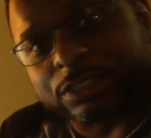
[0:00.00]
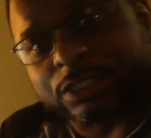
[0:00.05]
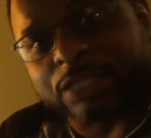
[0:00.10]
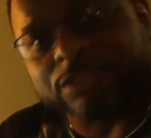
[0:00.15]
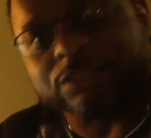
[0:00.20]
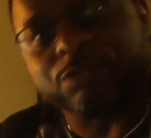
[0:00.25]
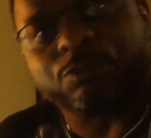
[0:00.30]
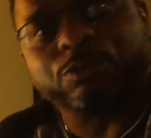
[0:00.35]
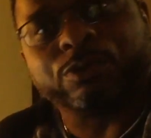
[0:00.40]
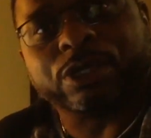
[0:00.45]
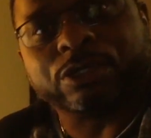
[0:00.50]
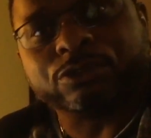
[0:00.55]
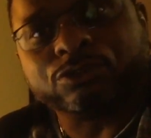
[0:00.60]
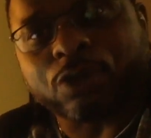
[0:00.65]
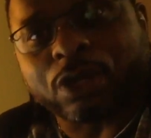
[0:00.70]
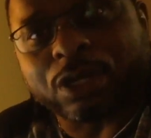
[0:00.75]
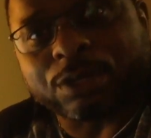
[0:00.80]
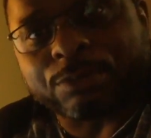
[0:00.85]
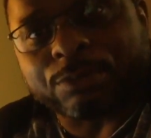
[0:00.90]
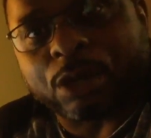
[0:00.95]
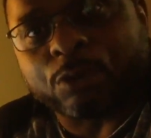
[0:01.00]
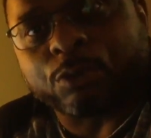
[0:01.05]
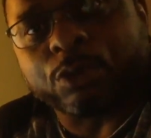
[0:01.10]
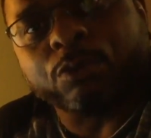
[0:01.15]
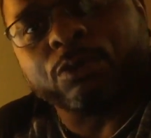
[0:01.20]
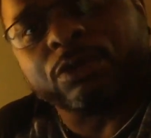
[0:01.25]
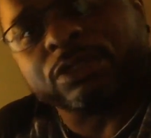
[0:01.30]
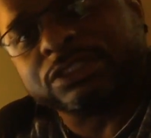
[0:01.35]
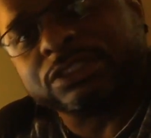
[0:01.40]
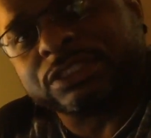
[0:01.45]
that's not what we're here to talk about. We
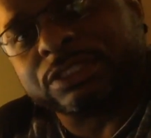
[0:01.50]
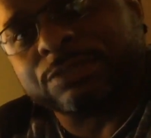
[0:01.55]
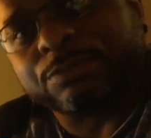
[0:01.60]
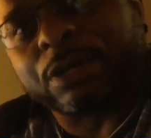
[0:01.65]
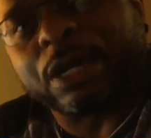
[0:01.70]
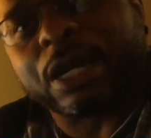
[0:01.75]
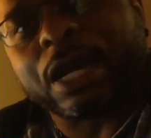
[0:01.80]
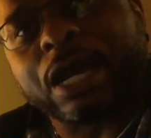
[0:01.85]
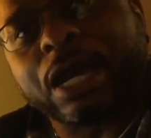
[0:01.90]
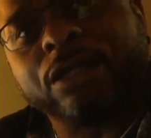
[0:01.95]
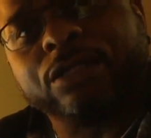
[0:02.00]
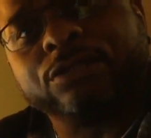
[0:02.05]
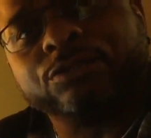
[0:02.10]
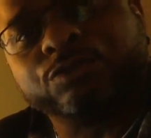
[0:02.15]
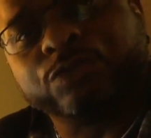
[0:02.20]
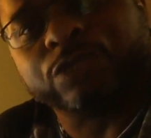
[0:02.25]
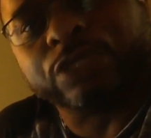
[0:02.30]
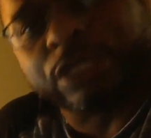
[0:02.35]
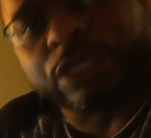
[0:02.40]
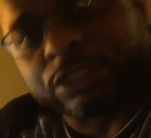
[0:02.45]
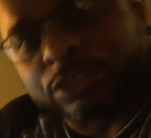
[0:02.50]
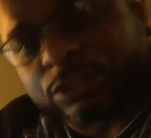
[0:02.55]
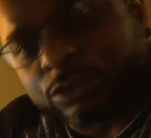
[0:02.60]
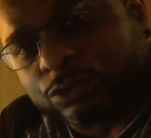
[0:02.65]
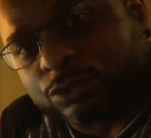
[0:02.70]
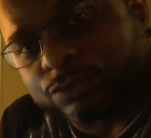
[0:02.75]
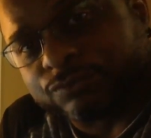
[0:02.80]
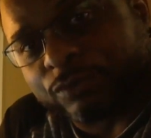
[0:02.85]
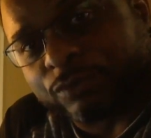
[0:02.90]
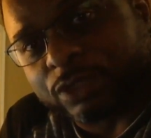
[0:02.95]
want to see about how does we get to
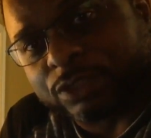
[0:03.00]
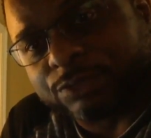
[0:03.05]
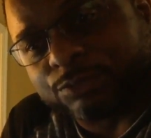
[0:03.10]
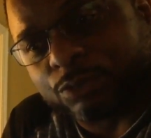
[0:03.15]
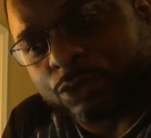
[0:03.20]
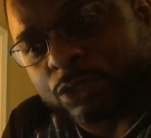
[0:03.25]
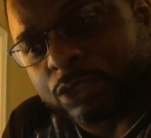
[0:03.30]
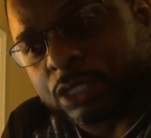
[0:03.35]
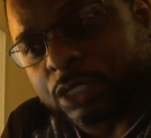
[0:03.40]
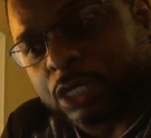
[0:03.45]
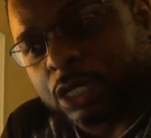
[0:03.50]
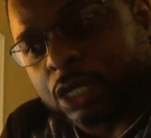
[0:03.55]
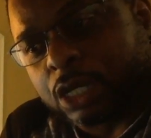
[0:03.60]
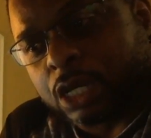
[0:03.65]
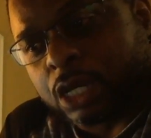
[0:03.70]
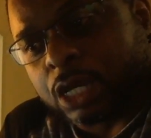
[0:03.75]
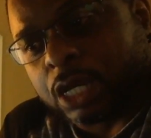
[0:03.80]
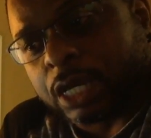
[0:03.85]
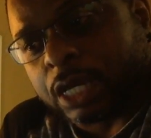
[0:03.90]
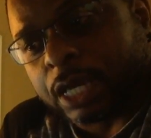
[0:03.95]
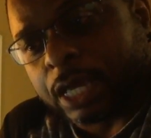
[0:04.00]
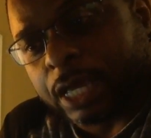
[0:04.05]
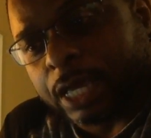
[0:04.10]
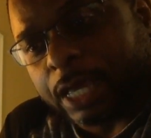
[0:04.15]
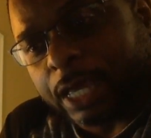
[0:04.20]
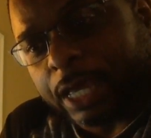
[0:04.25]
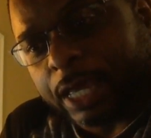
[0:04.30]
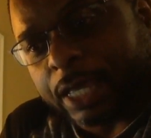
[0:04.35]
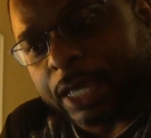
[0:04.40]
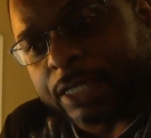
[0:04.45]
use Facebook
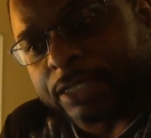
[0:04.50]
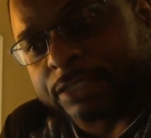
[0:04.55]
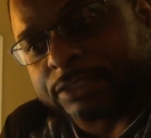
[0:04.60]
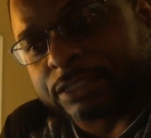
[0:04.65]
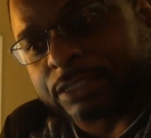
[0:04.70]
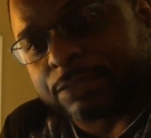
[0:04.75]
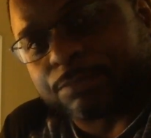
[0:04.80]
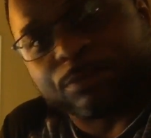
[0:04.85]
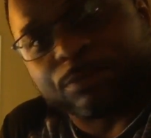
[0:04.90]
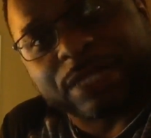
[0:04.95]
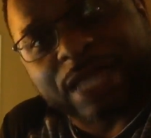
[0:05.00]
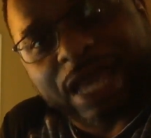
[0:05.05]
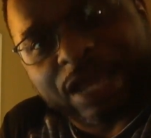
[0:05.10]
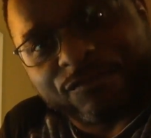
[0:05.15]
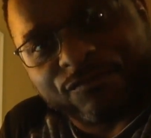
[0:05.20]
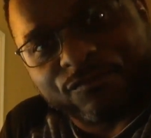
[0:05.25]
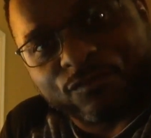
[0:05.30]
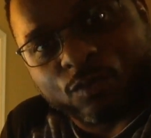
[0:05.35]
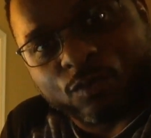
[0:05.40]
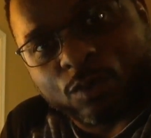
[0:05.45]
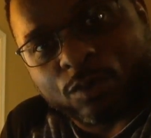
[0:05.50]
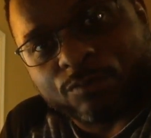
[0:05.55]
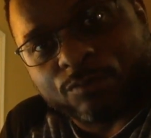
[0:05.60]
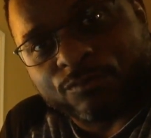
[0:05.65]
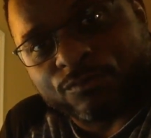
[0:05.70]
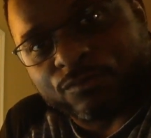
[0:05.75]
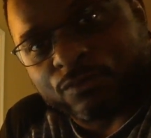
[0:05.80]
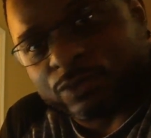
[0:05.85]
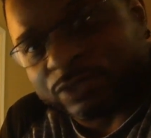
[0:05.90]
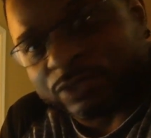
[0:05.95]
as a platform for